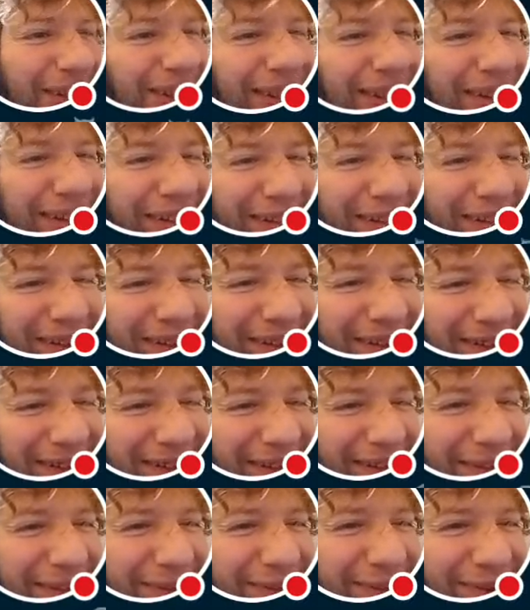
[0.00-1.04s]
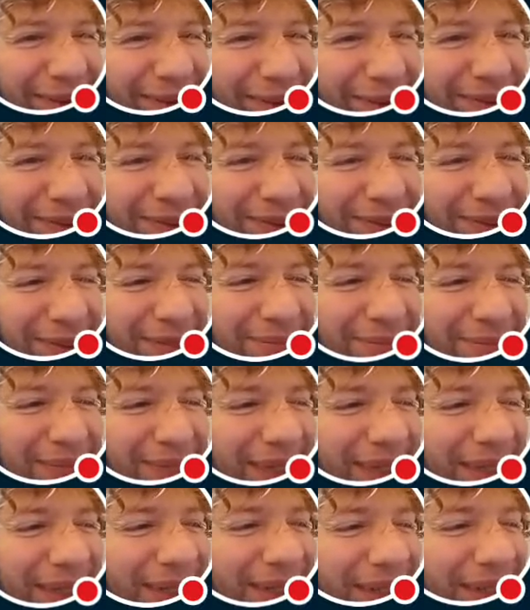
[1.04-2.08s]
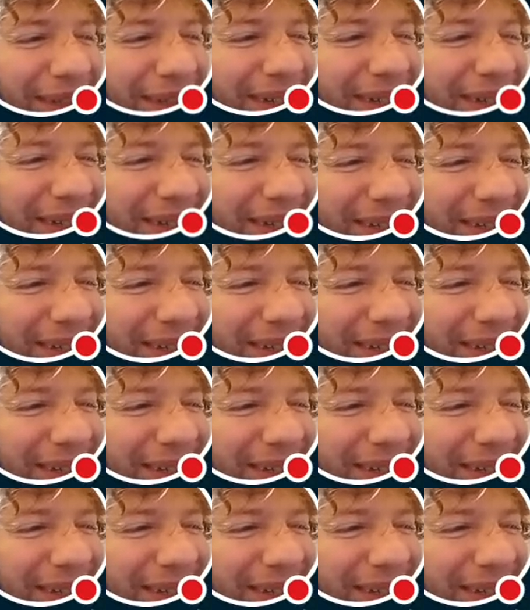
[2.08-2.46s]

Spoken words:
I didn't achieve Ultimate Senpai rank.